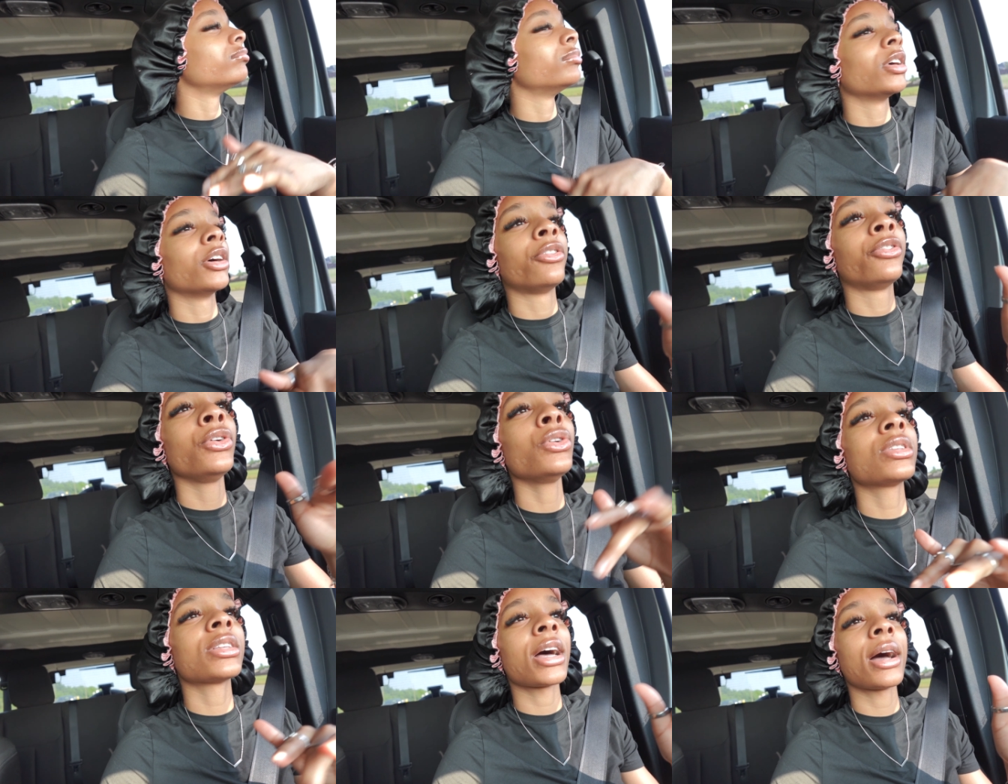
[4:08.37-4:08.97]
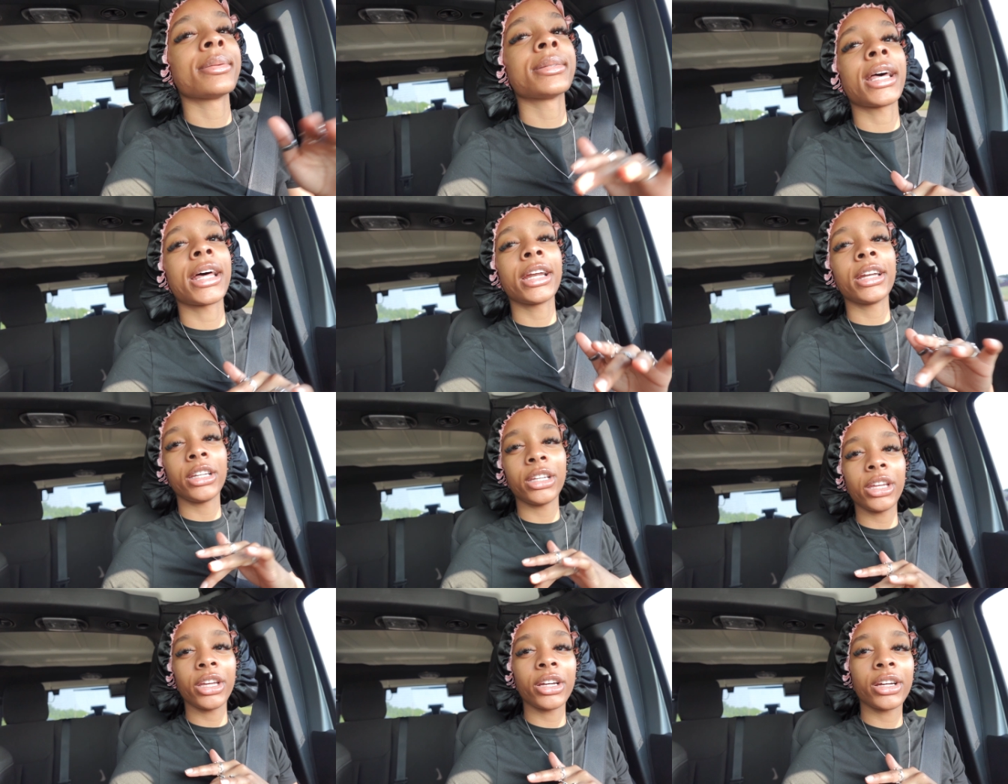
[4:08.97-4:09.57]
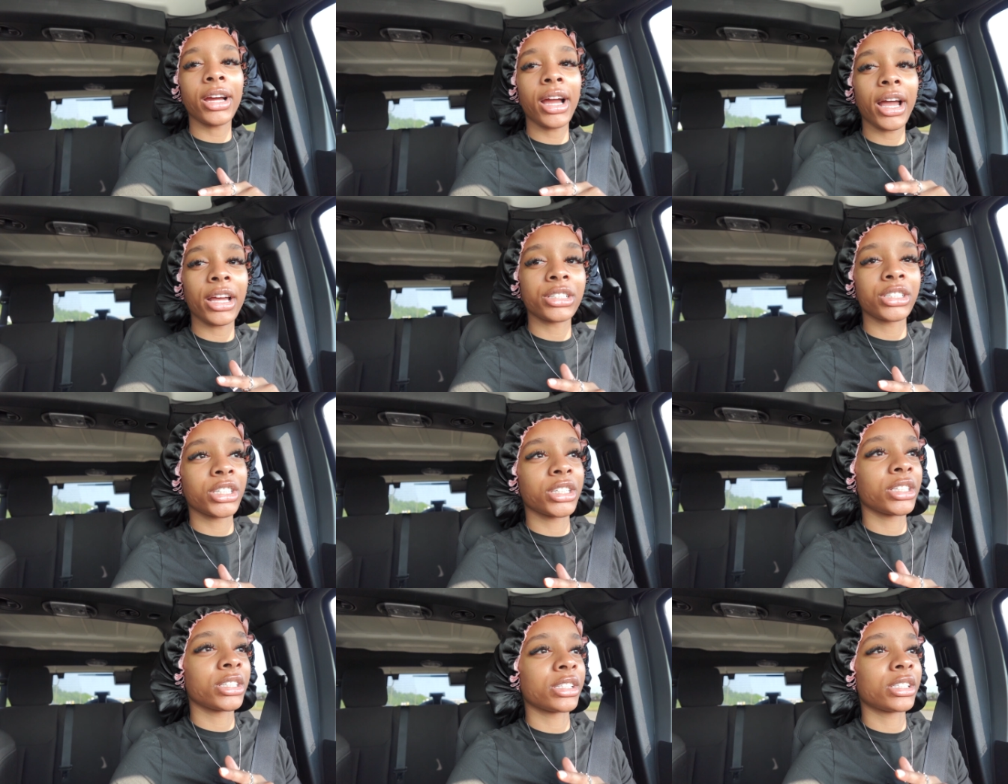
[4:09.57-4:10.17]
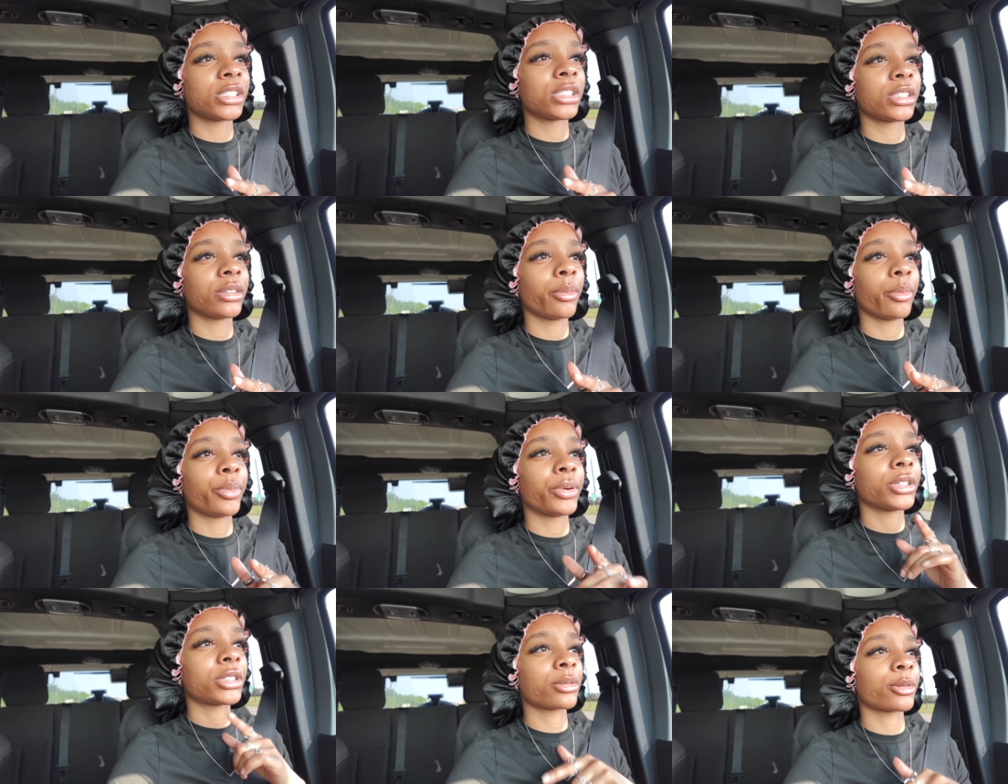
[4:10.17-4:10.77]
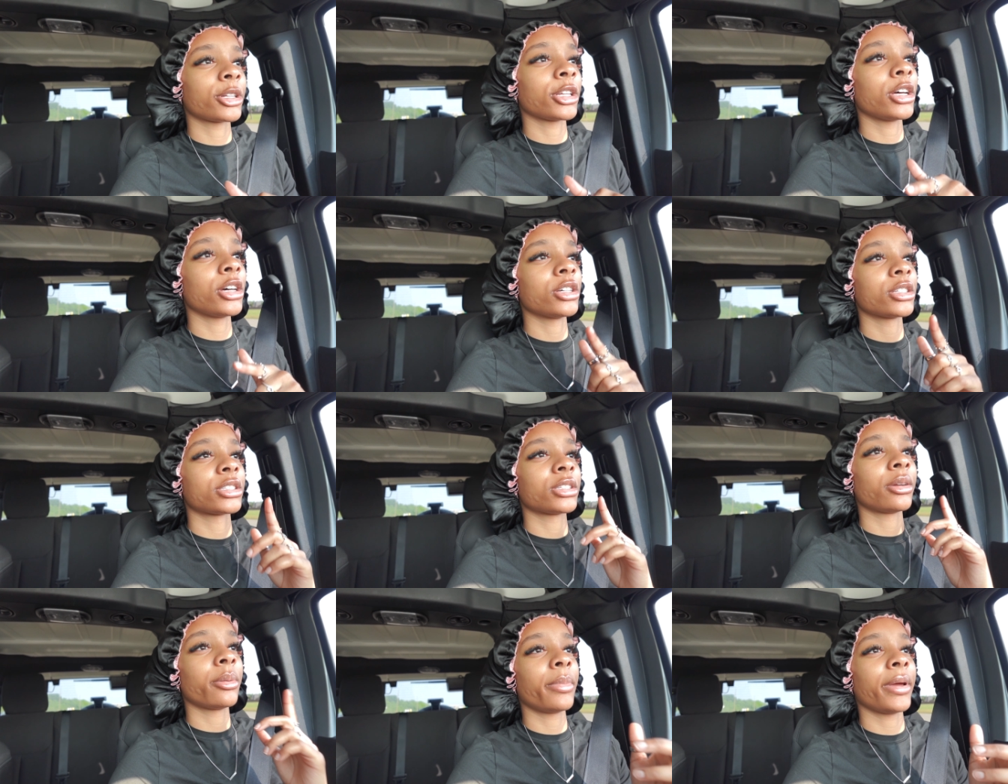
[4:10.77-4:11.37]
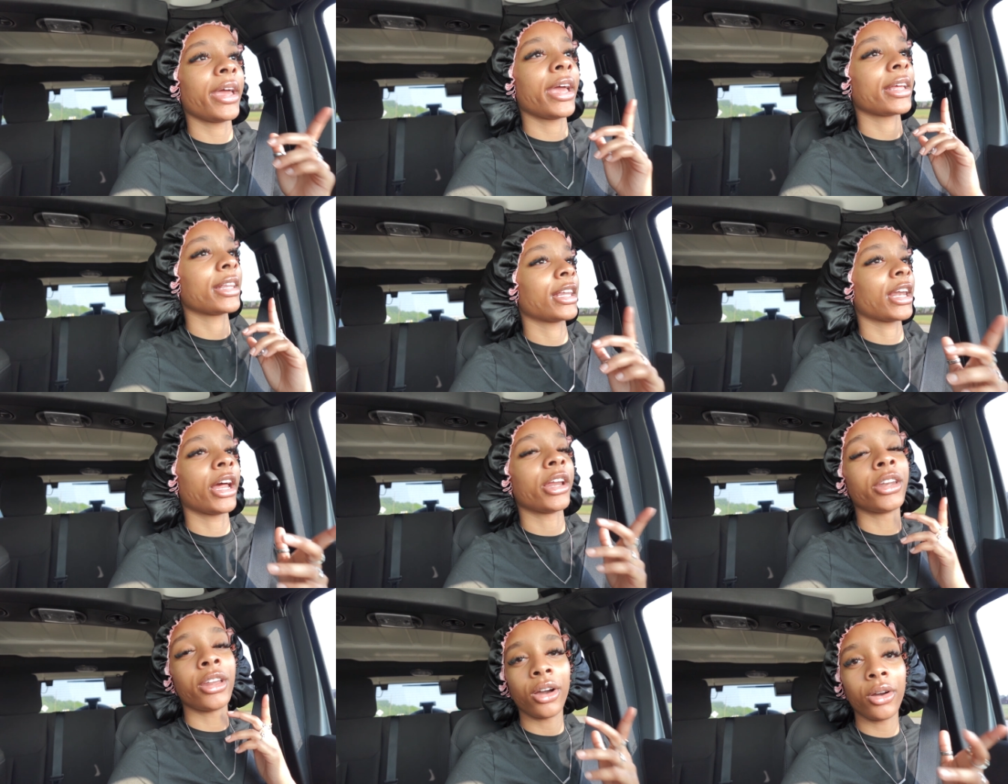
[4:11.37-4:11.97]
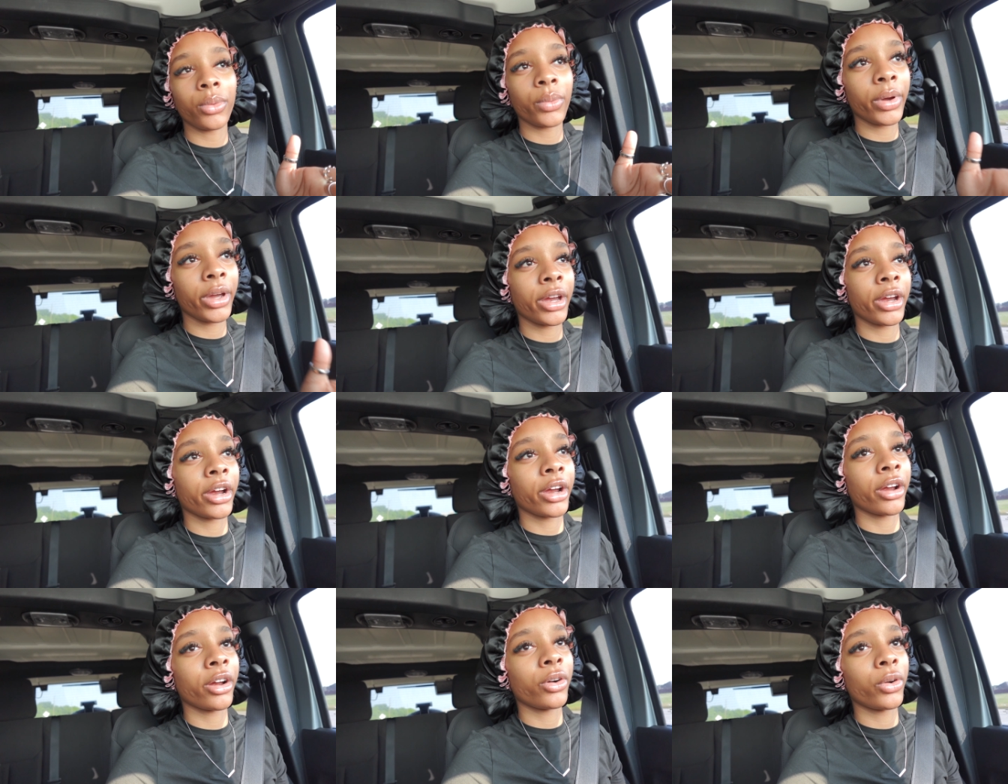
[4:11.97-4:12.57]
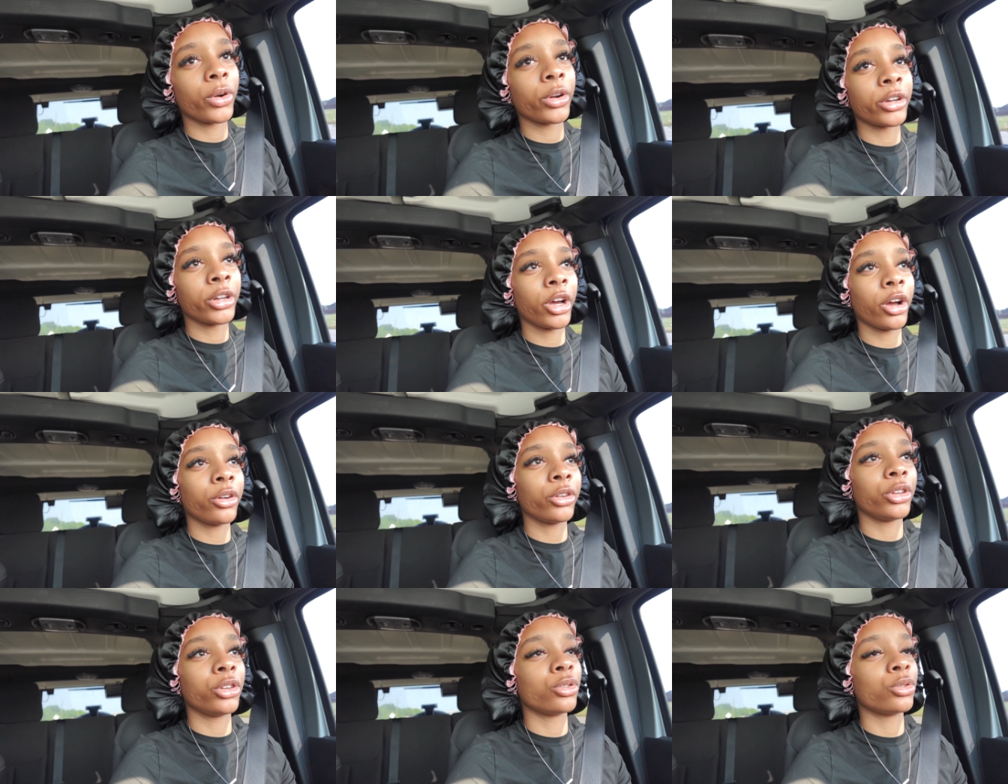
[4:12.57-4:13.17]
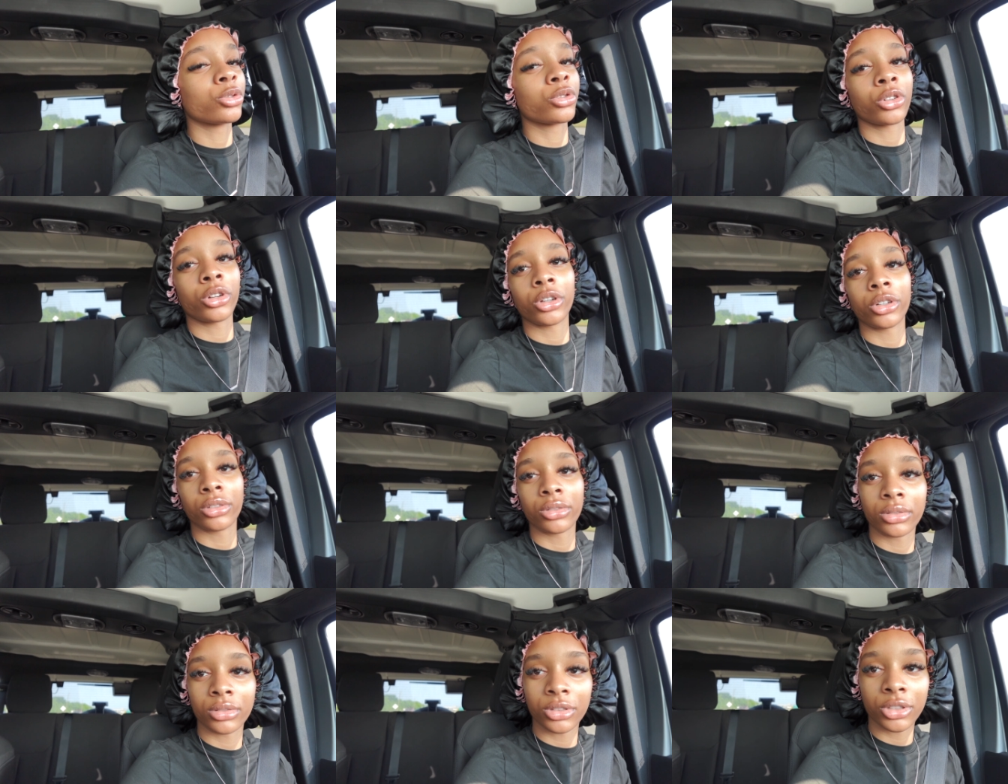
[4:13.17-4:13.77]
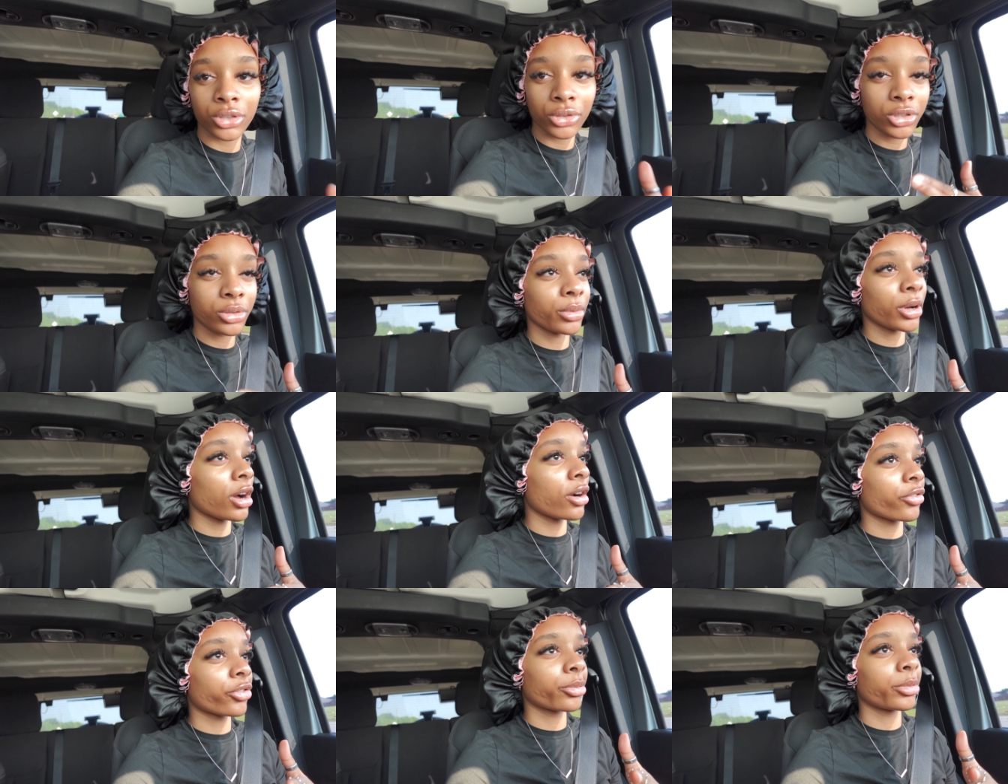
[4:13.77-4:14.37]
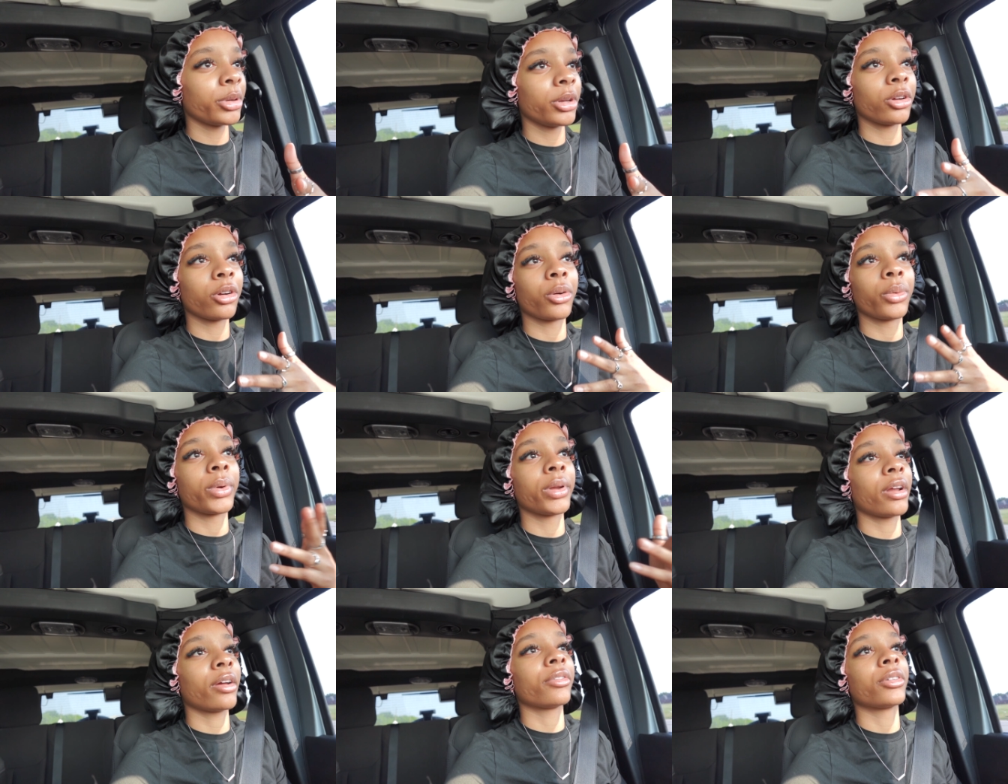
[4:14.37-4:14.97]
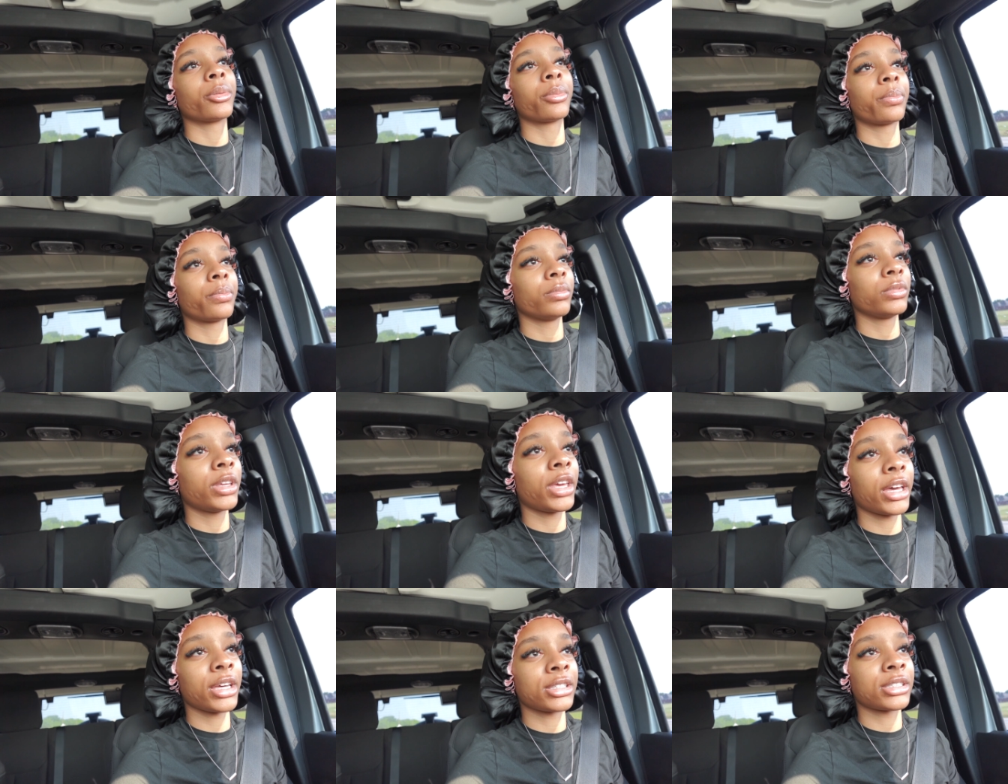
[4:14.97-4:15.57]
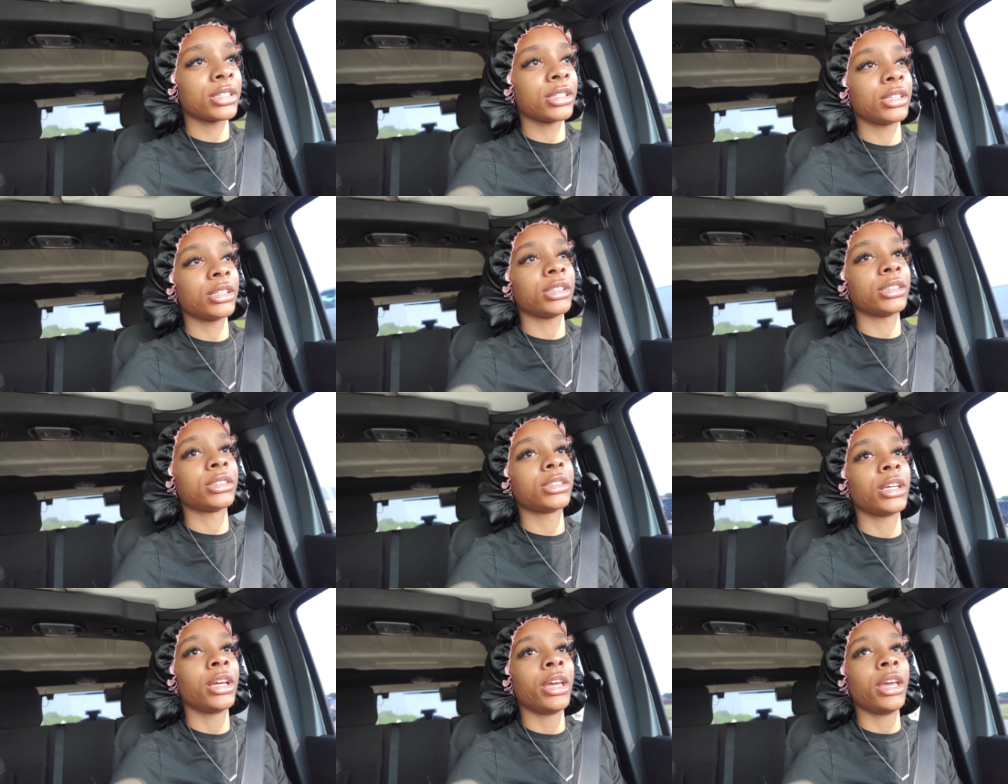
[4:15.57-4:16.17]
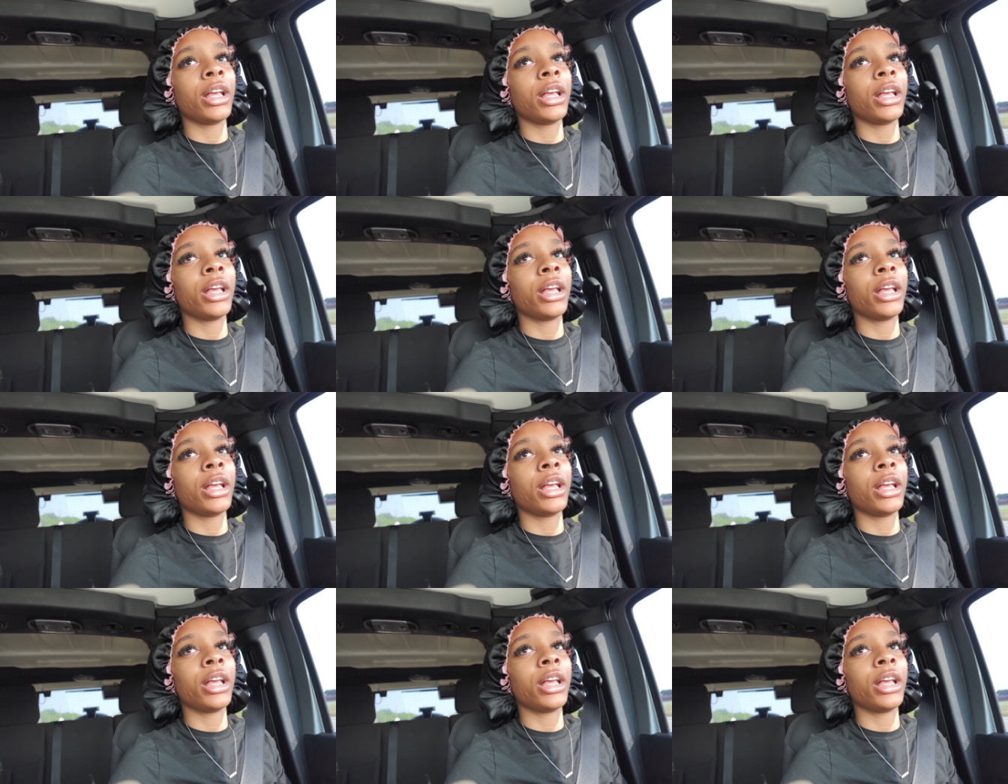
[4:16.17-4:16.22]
A few times out of the year, I just put some clothes in the bag that I don't wear or don't use or too small for me or whatever the case is.